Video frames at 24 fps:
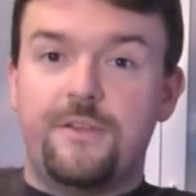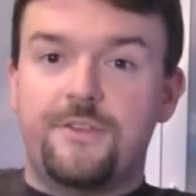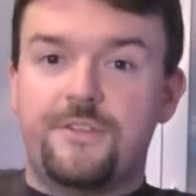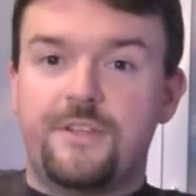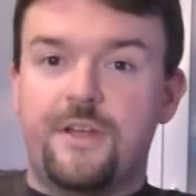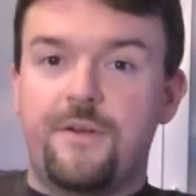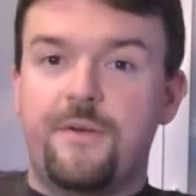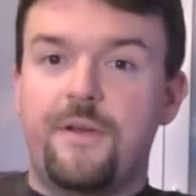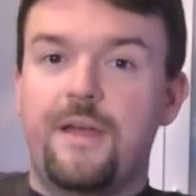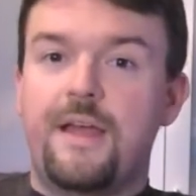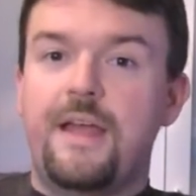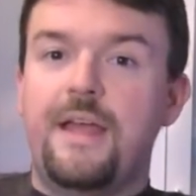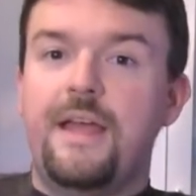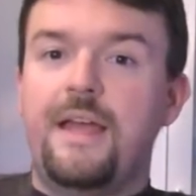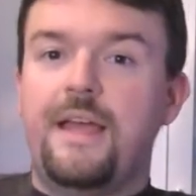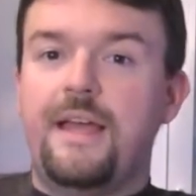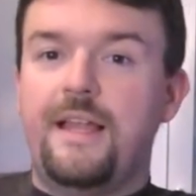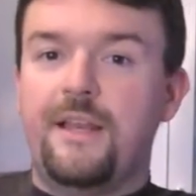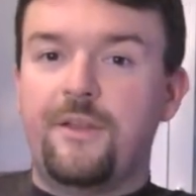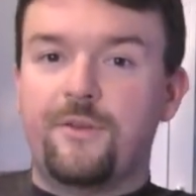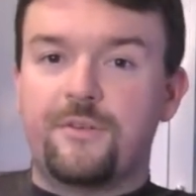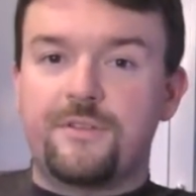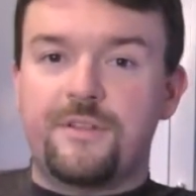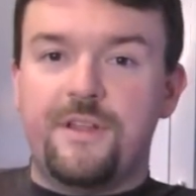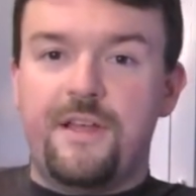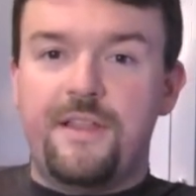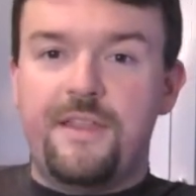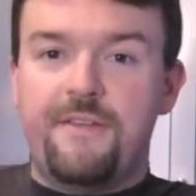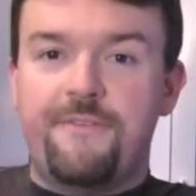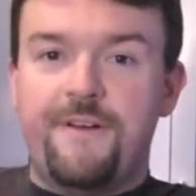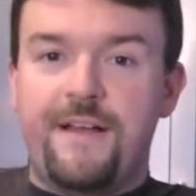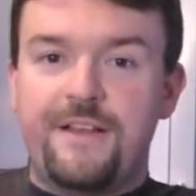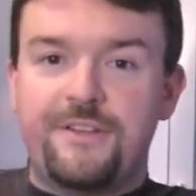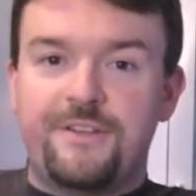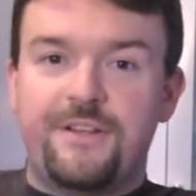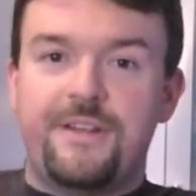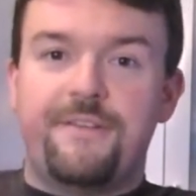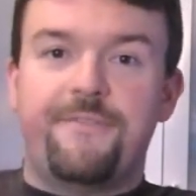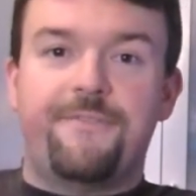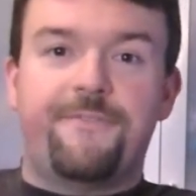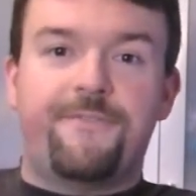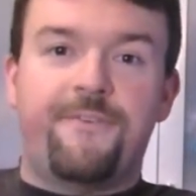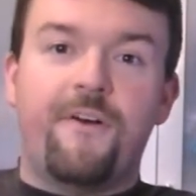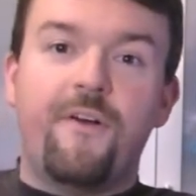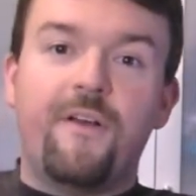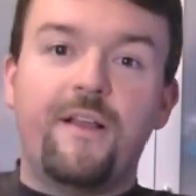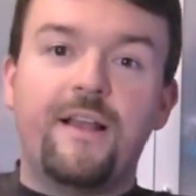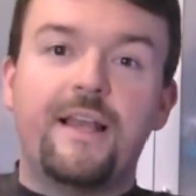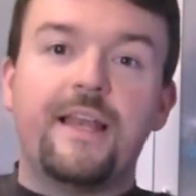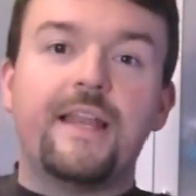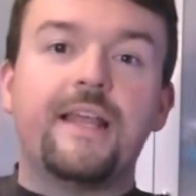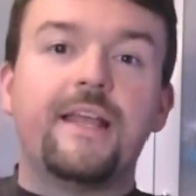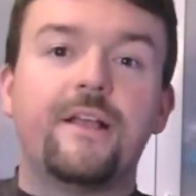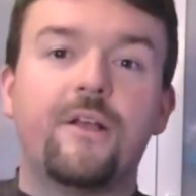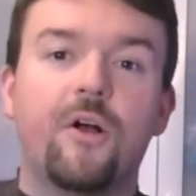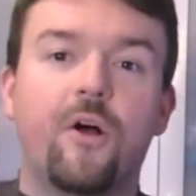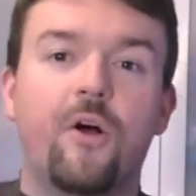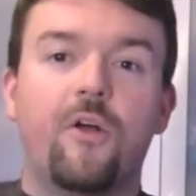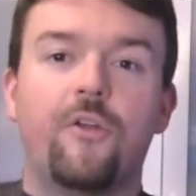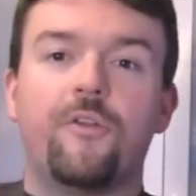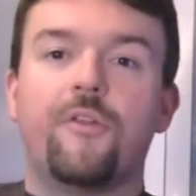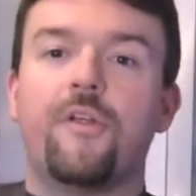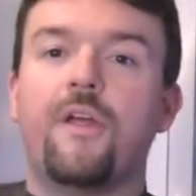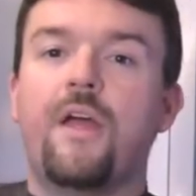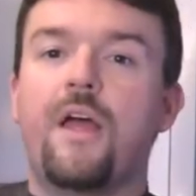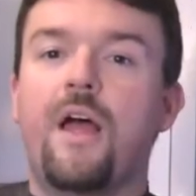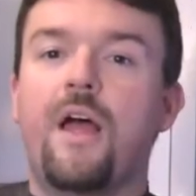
So it looks like they've actually finally got